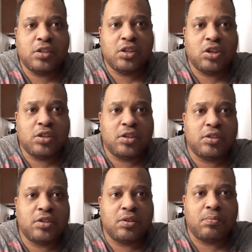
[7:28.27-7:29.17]
your
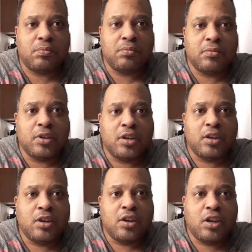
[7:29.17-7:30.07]
system,
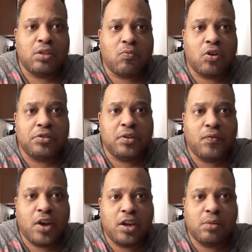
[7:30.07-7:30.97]
and the
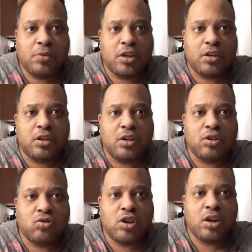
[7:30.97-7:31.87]
multivitamin.
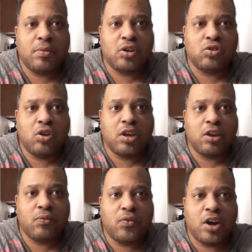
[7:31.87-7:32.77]
Try to make sure you
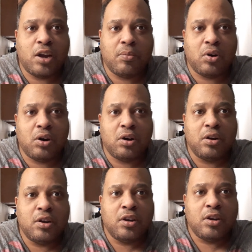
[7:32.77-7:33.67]
get fiber,
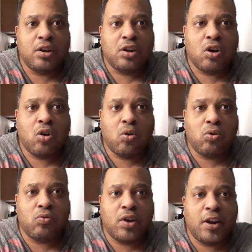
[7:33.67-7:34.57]
whole
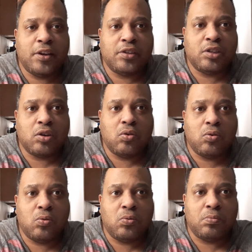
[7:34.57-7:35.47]
grains,
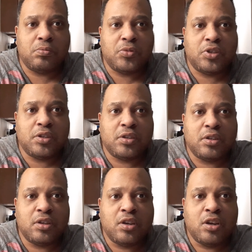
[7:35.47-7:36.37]
legumes.
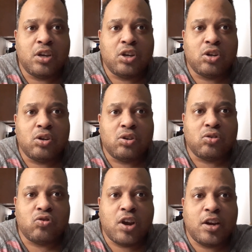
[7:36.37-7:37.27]

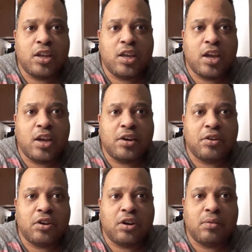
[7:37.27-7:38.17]
Try to get
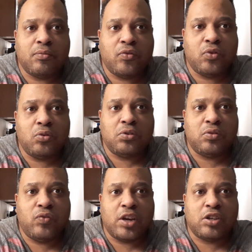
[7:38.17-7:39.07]
fruits,
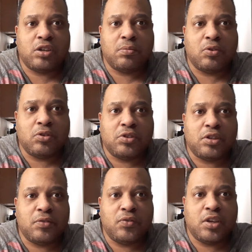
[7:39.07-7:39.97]
vegetables
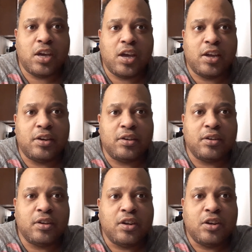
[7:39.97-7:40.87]
if you can.
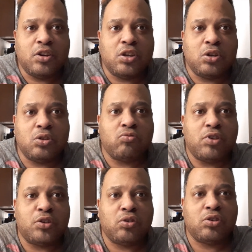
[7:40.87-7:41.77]
You can do the
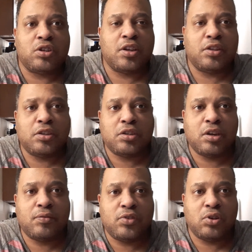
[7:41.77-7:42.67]
research on this
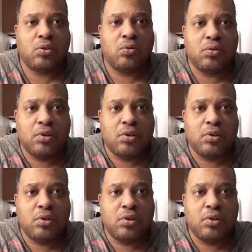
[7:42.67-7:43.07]
stuff too.